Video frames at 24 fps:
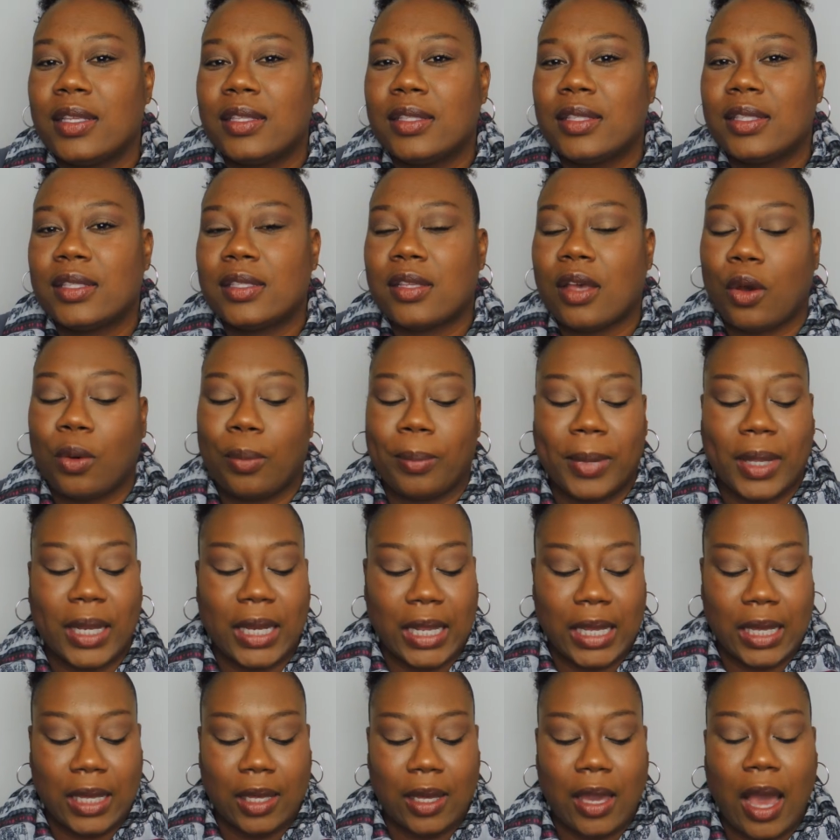so
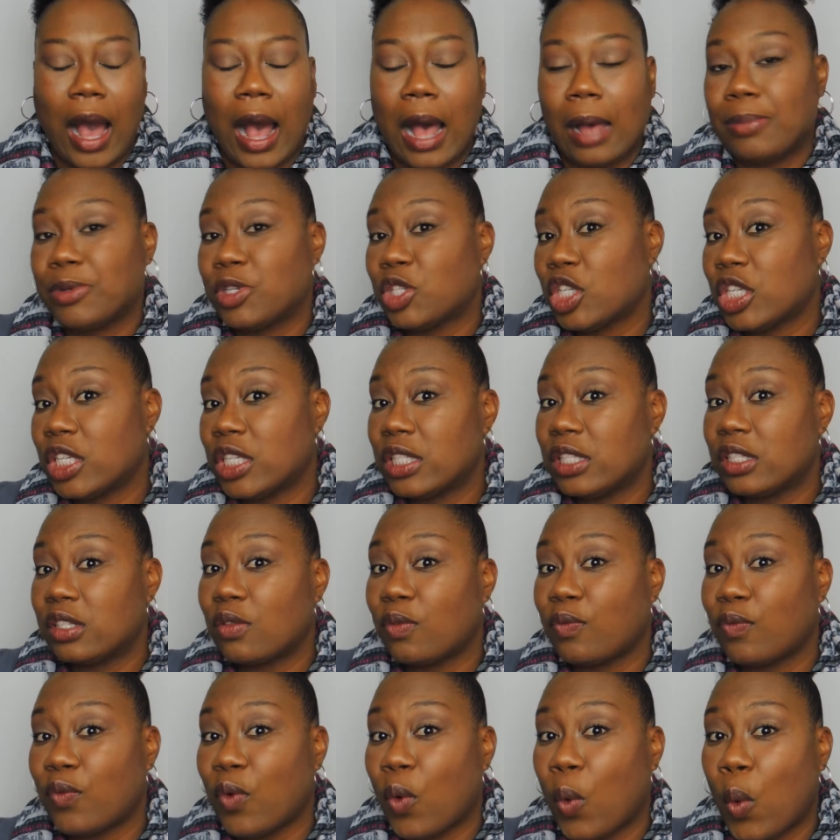many
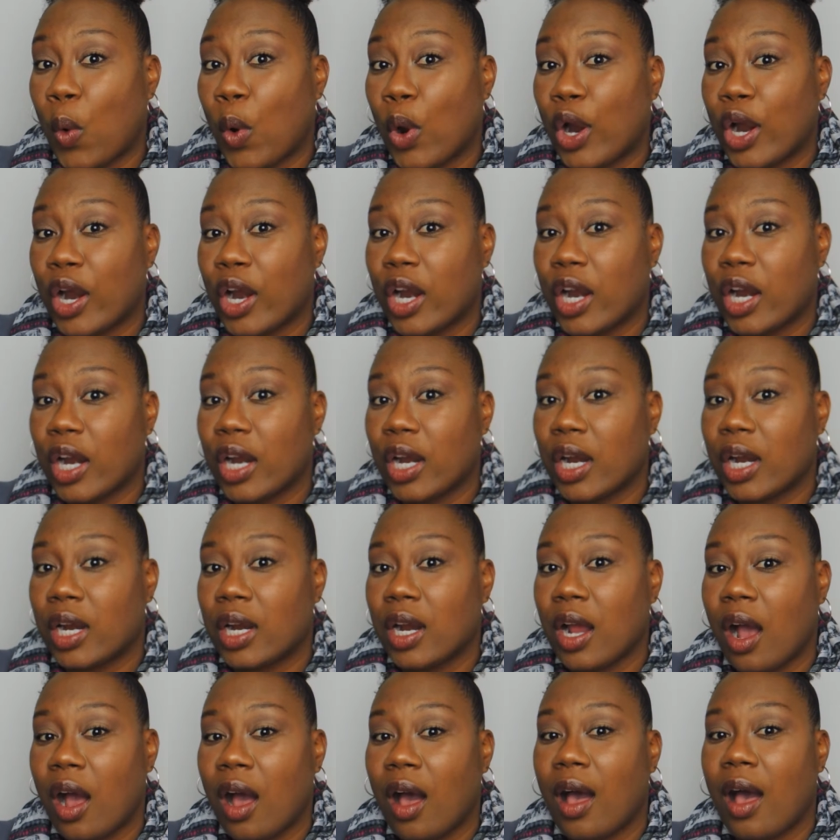options
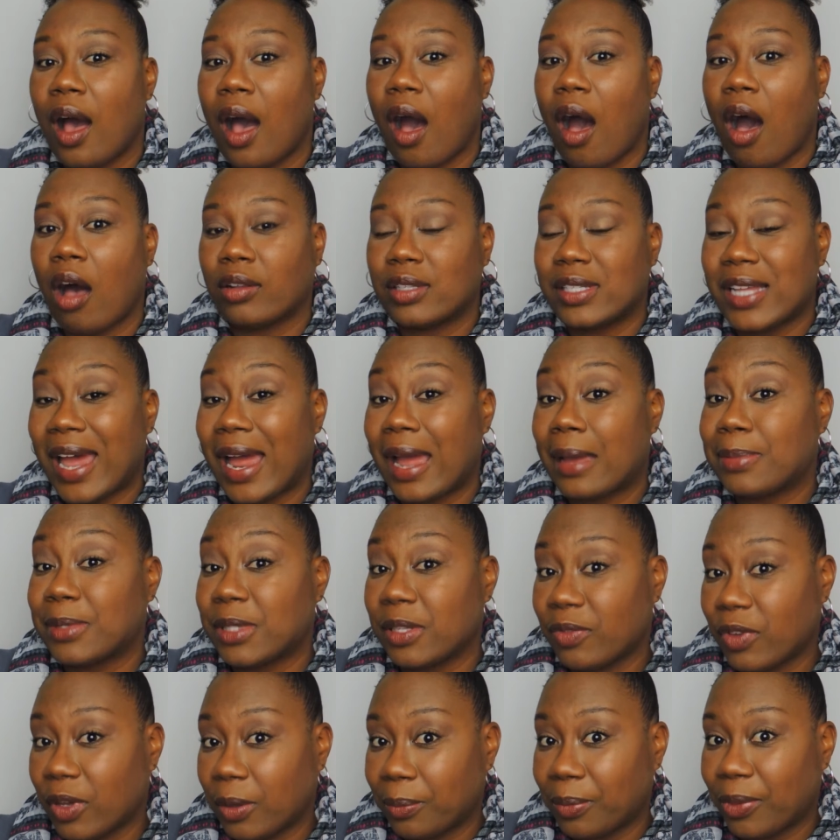for all
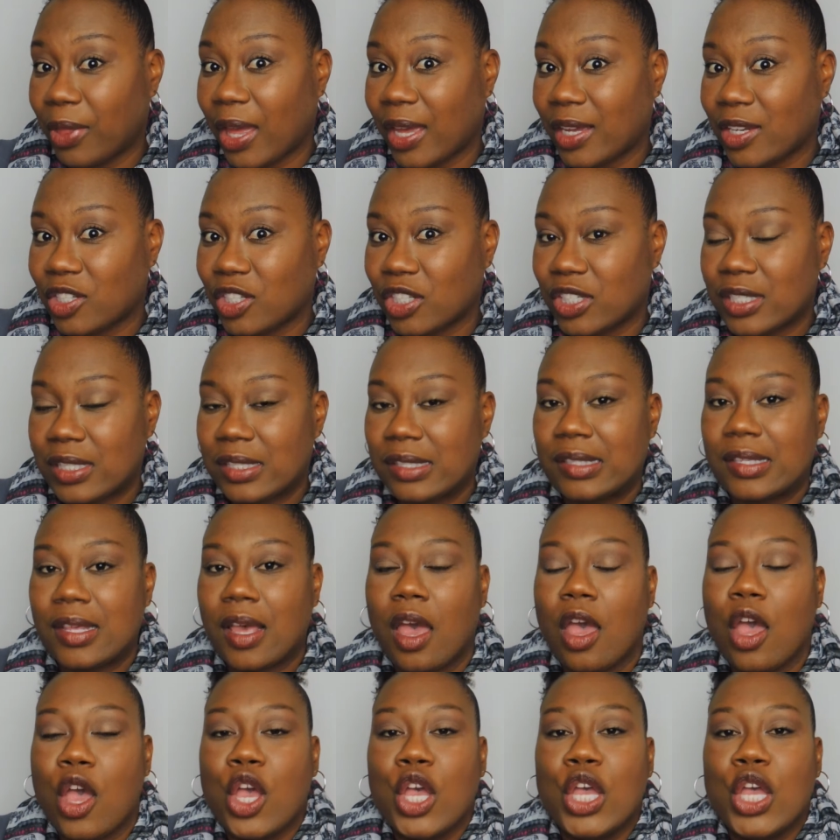types of complexions.